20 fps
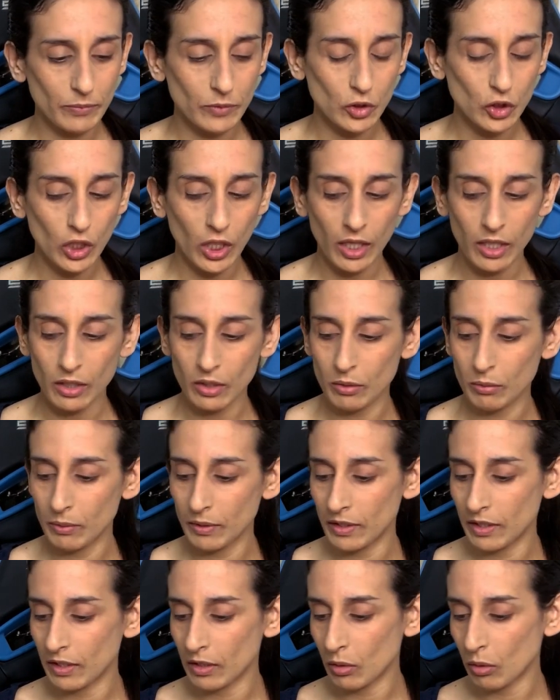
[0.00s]
Chuck
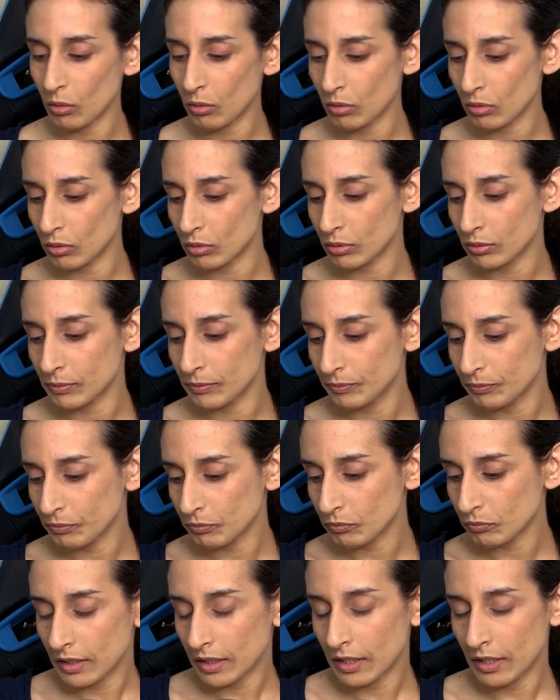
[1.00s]
with that whole
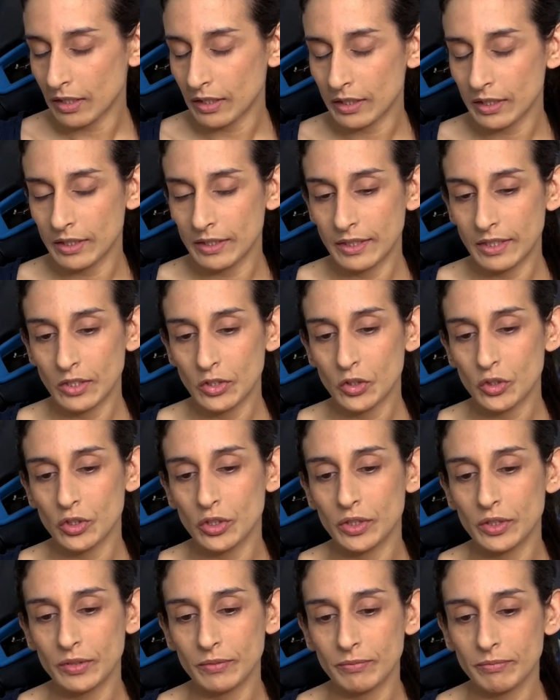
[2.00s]

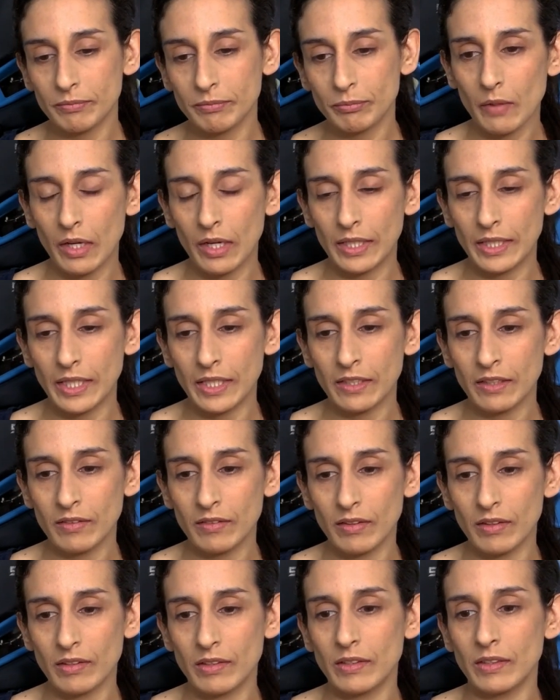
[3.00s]
condition, I get
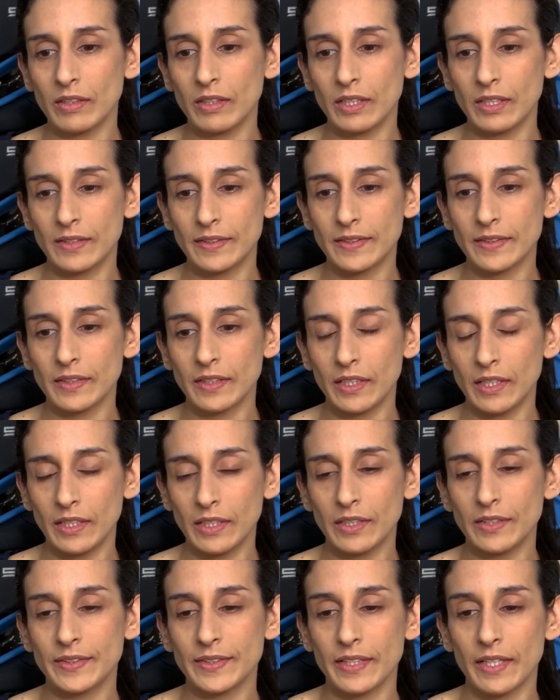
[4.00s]
it that it's
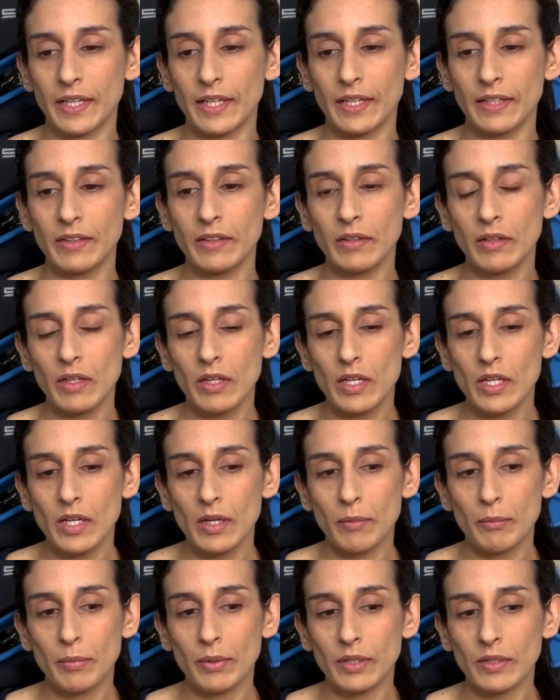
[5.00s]
in his head,
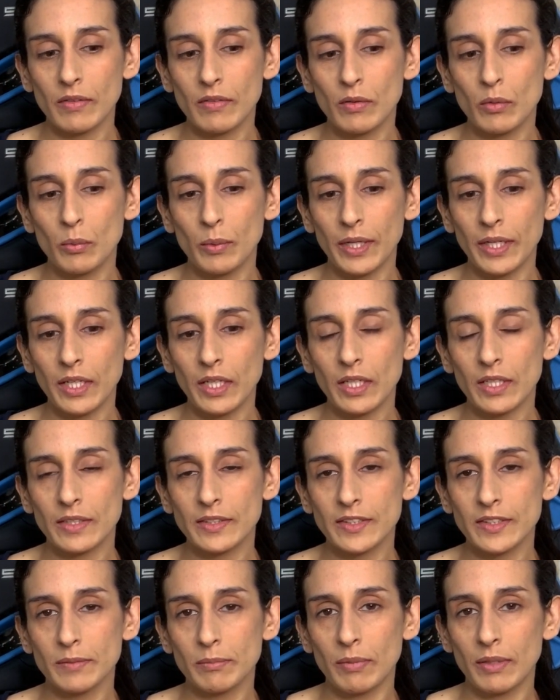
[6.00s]
but the way he
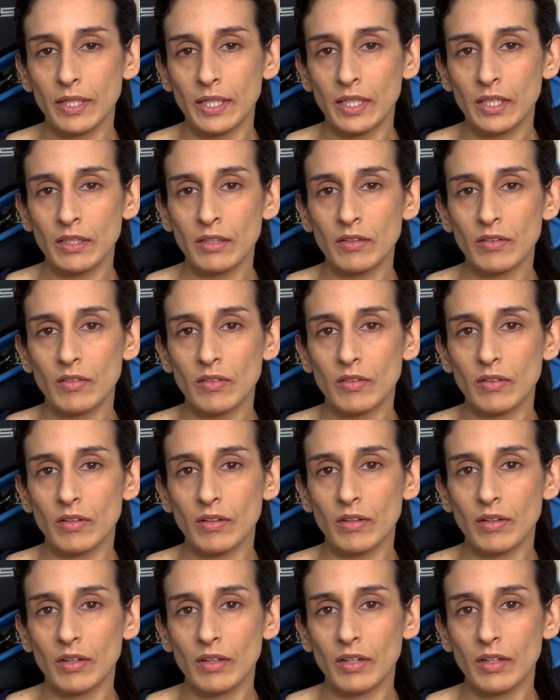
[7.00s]
explained
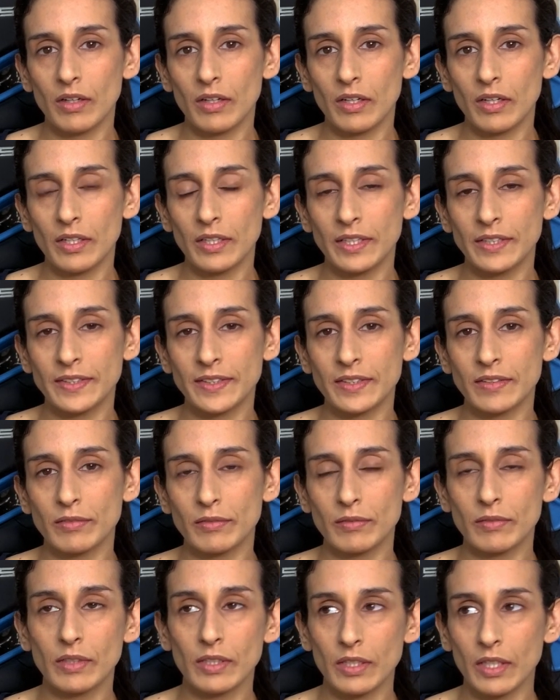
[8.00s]

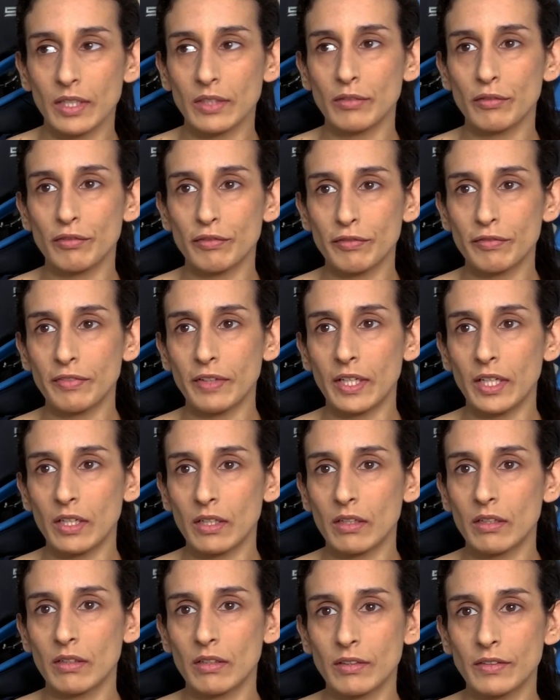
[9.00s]
his kind of
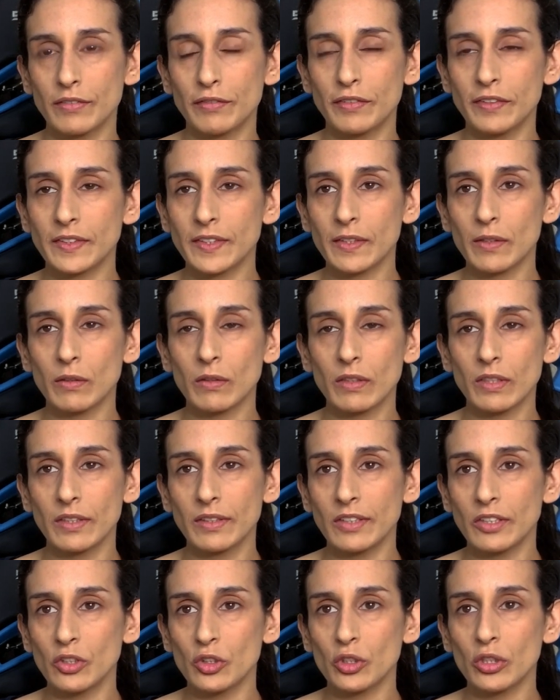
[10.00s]
fake physical
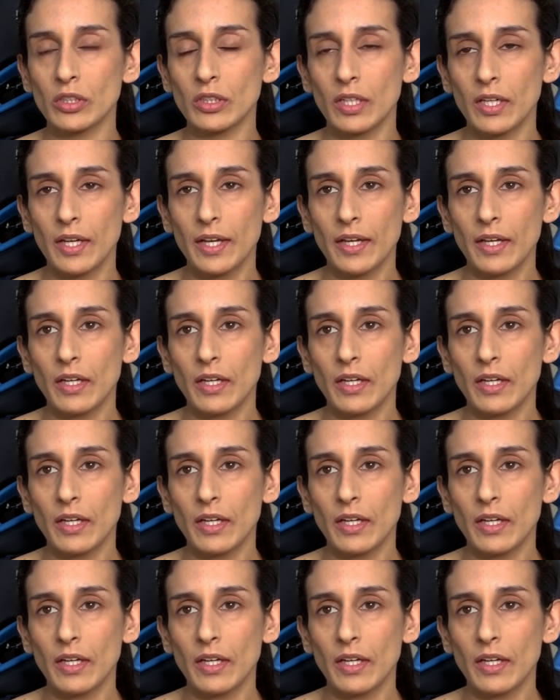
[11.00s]
condition,